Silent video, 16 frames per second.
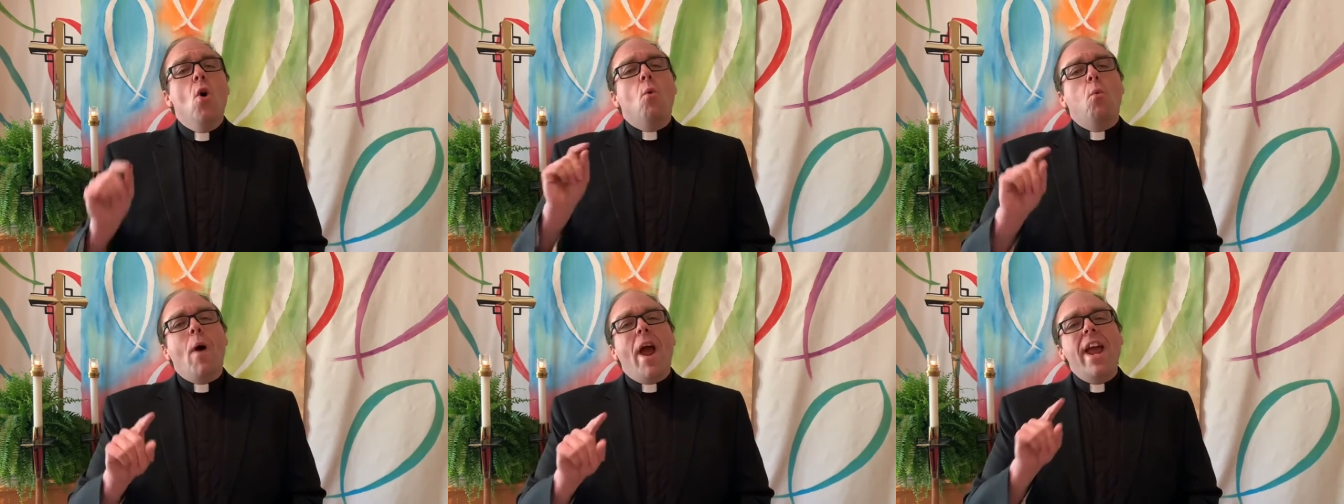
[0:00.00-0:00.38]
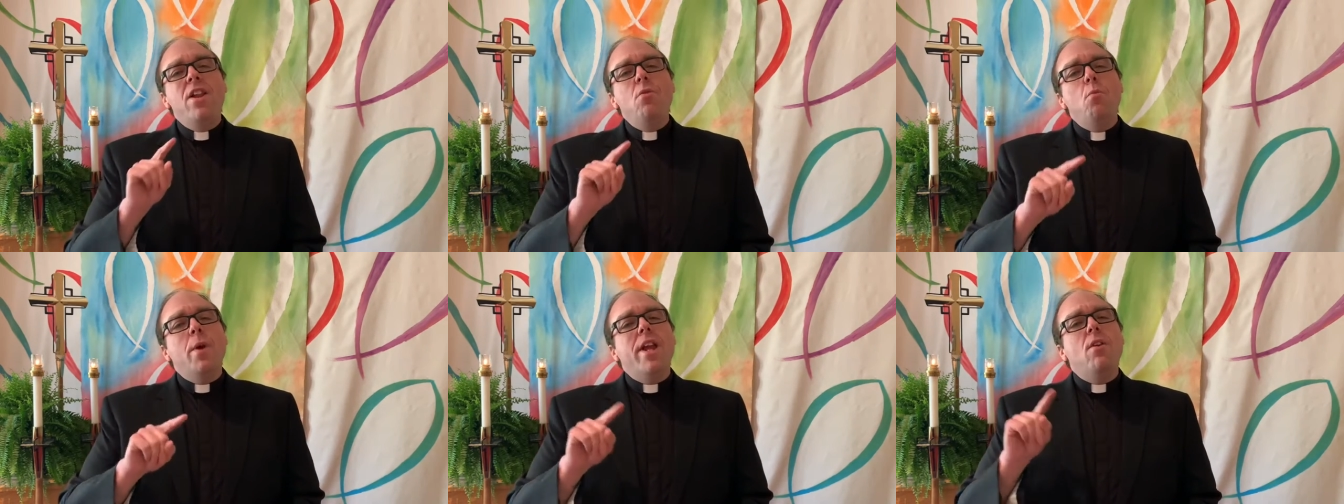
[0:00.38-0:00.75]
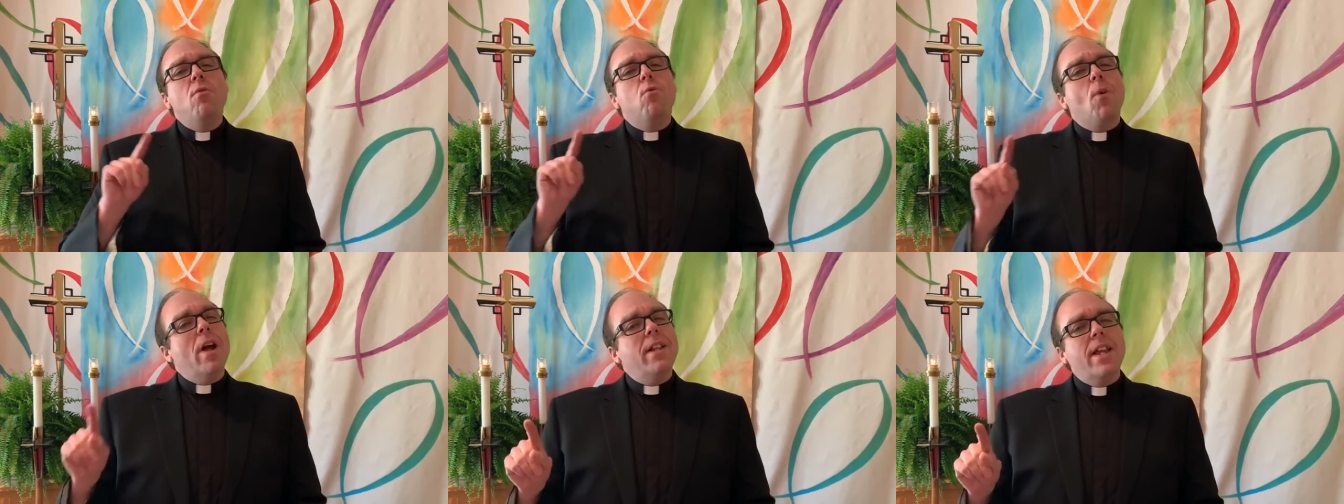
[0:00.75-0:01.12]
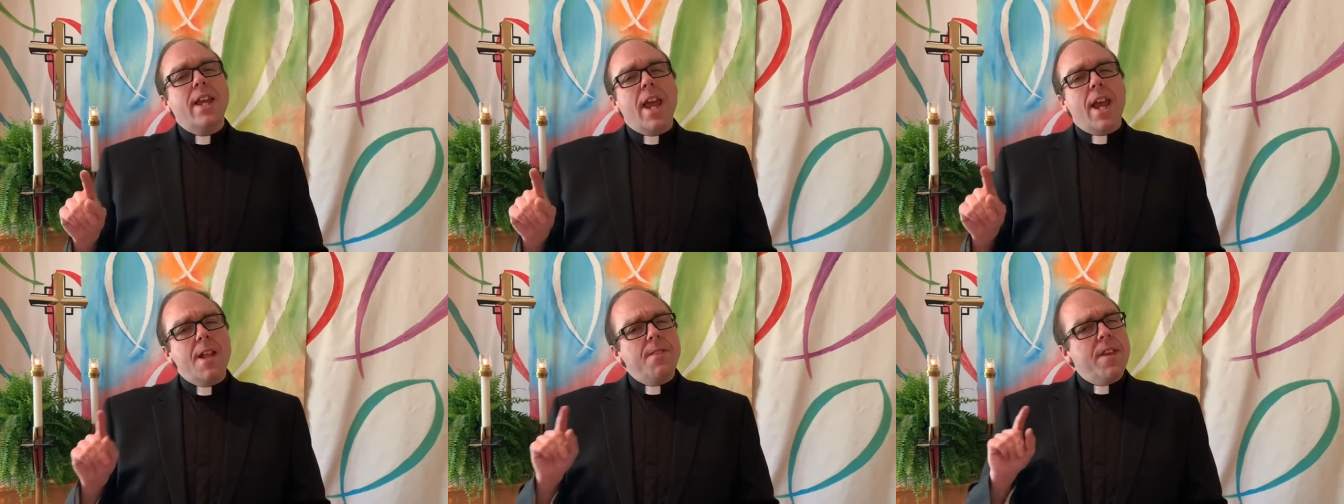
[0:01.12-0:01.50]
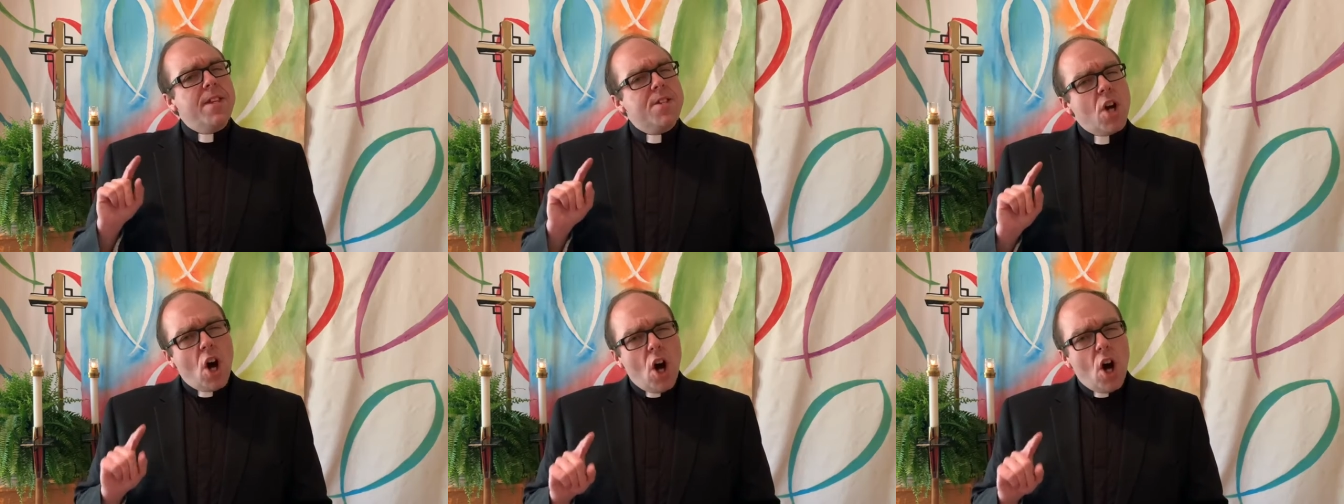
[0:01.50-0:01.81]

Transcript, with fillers: when we relegate these